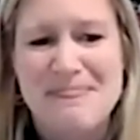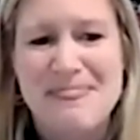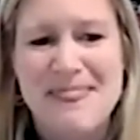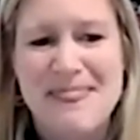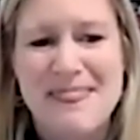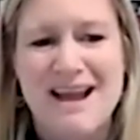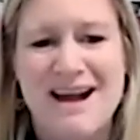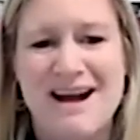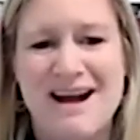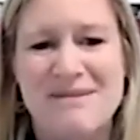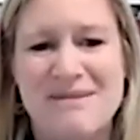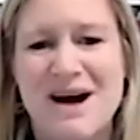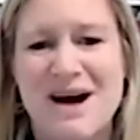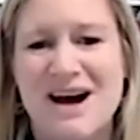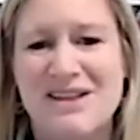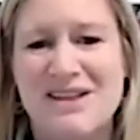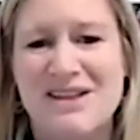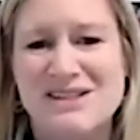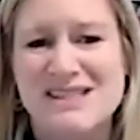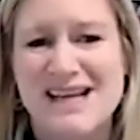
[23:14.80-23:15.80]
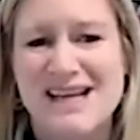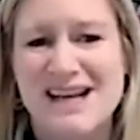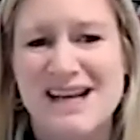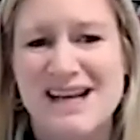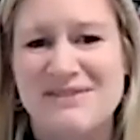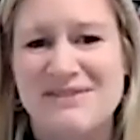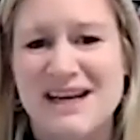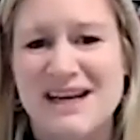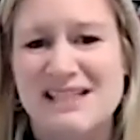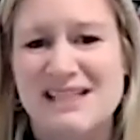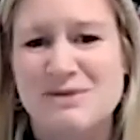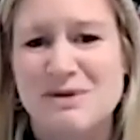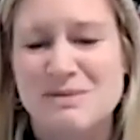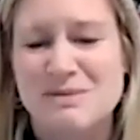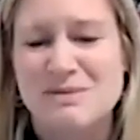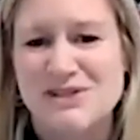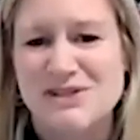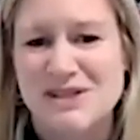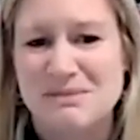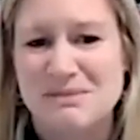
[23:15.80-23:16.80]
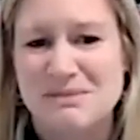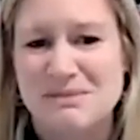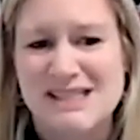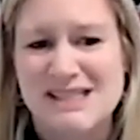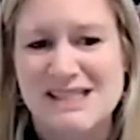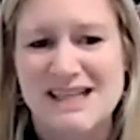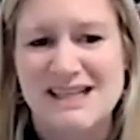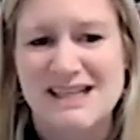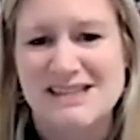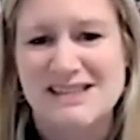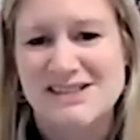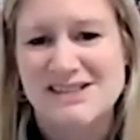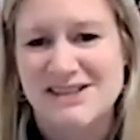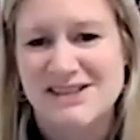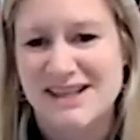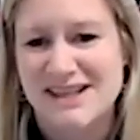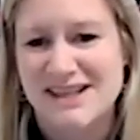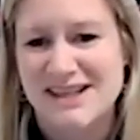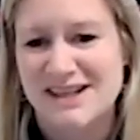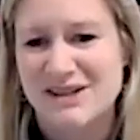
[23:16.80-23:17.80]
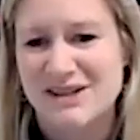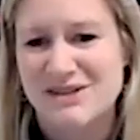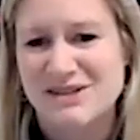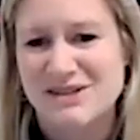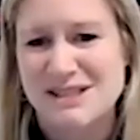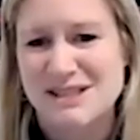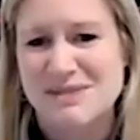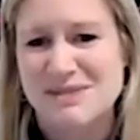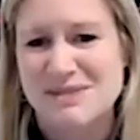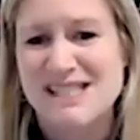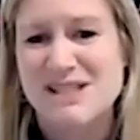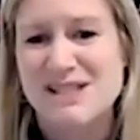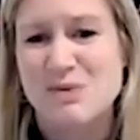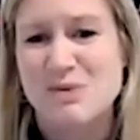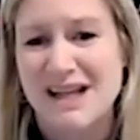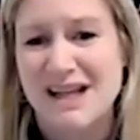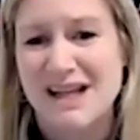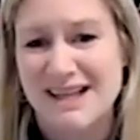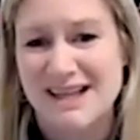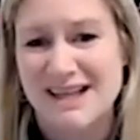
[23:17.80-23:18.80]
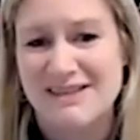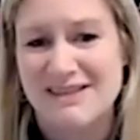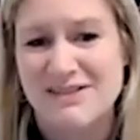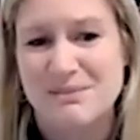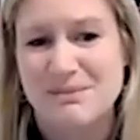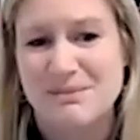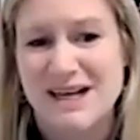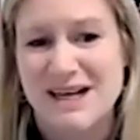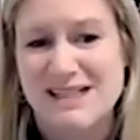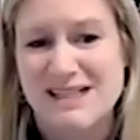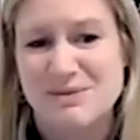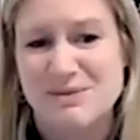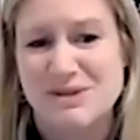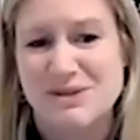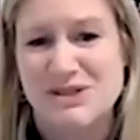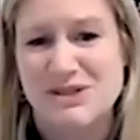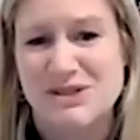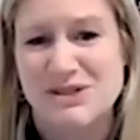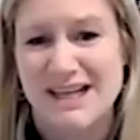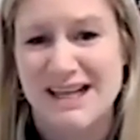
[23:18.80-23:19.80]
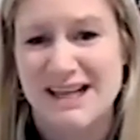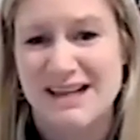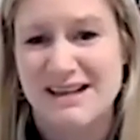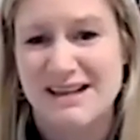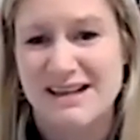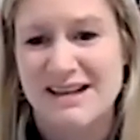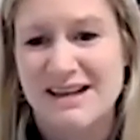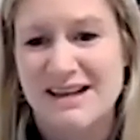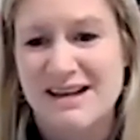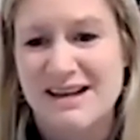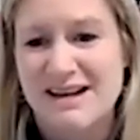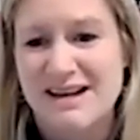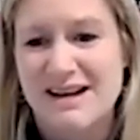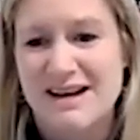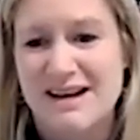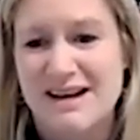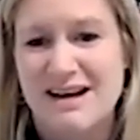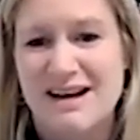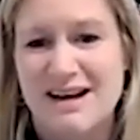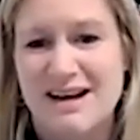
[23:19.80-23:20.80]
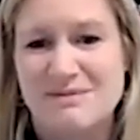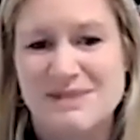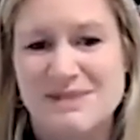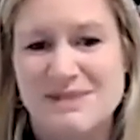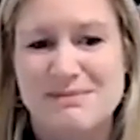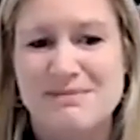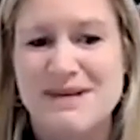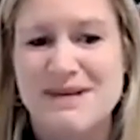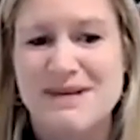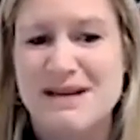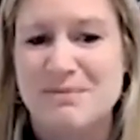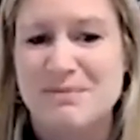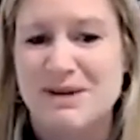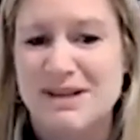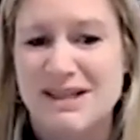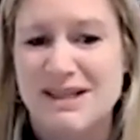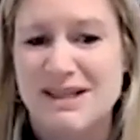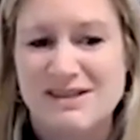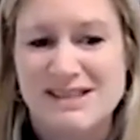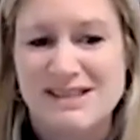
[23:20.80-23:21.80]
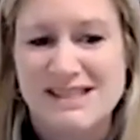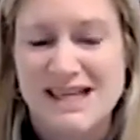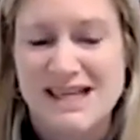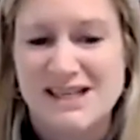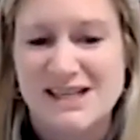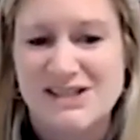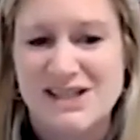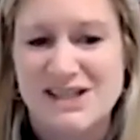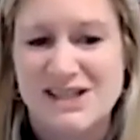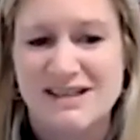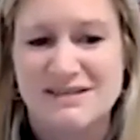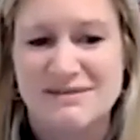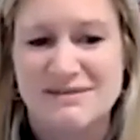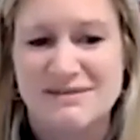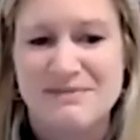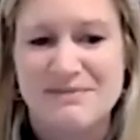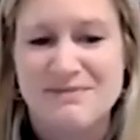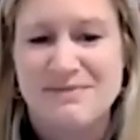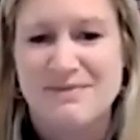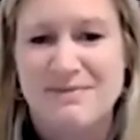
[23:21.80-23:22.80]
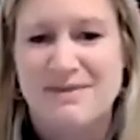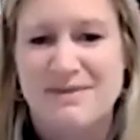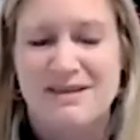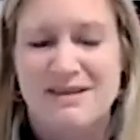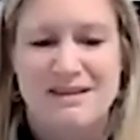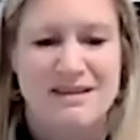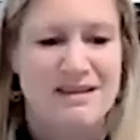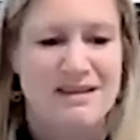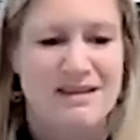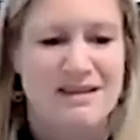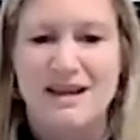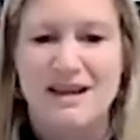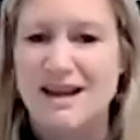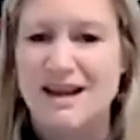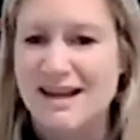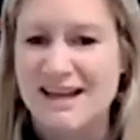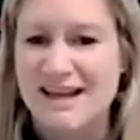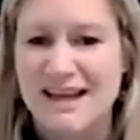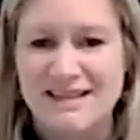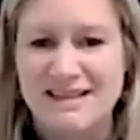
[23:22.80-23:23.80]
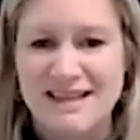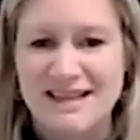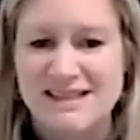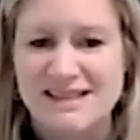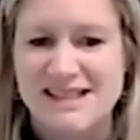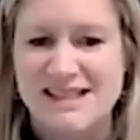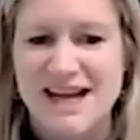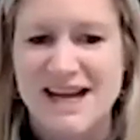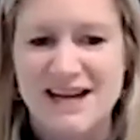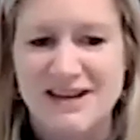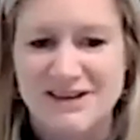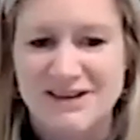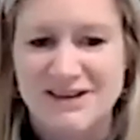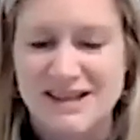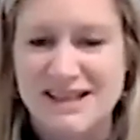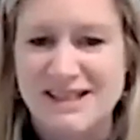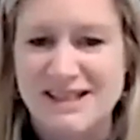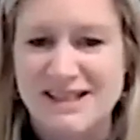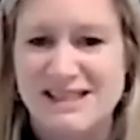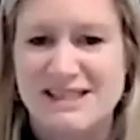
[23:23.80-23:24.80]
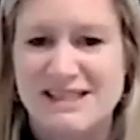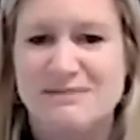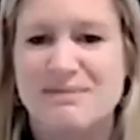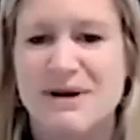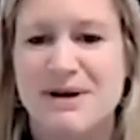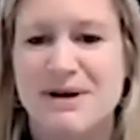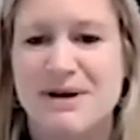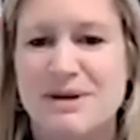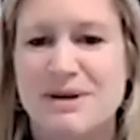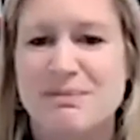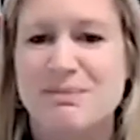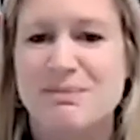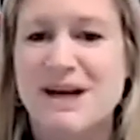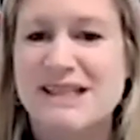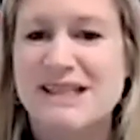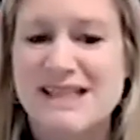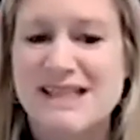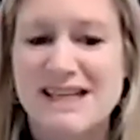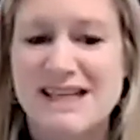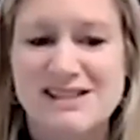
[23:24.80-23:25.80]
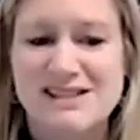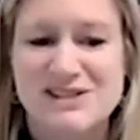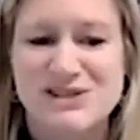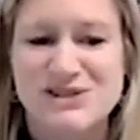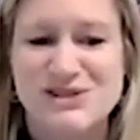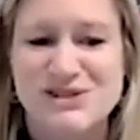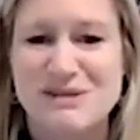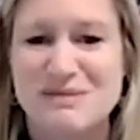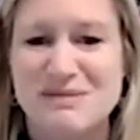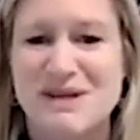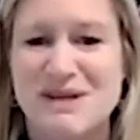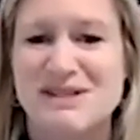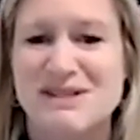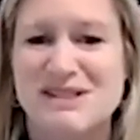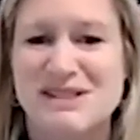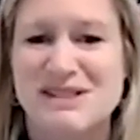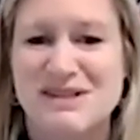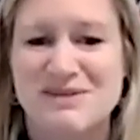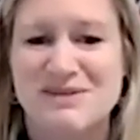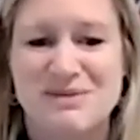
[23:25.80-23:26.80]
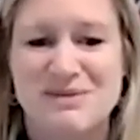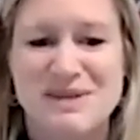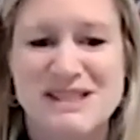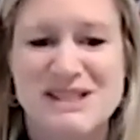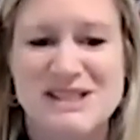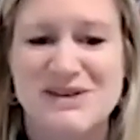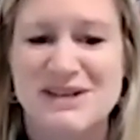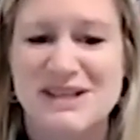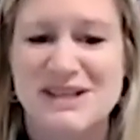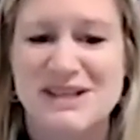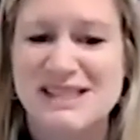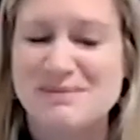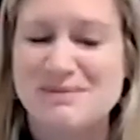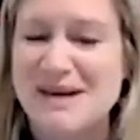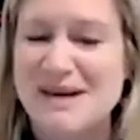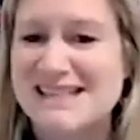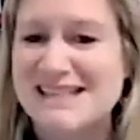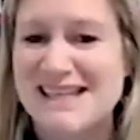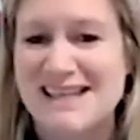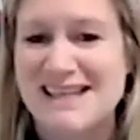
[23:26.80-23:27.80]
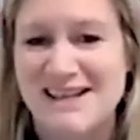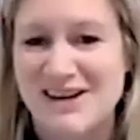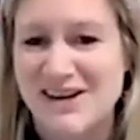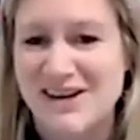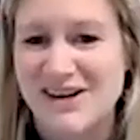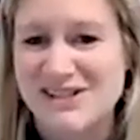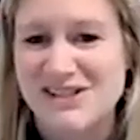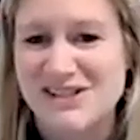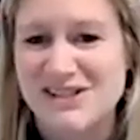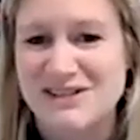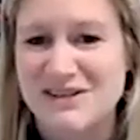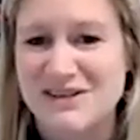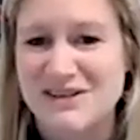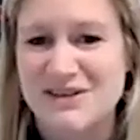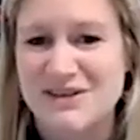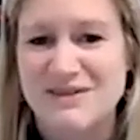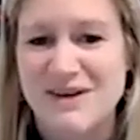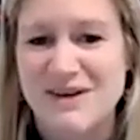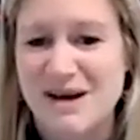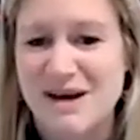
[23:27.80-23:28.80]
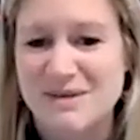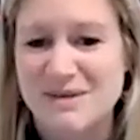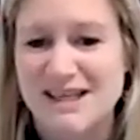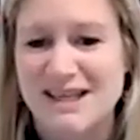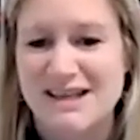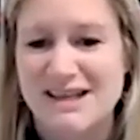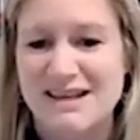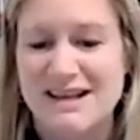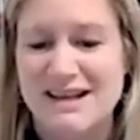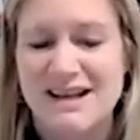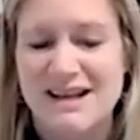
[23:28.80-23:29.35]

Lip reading: Other side effects when we treat breast cancer can include some swelling of the breast we're treating, some nipple irritation, again, that tiredness. But with breast cancer treatment, we don't expect any nausea or vomiting.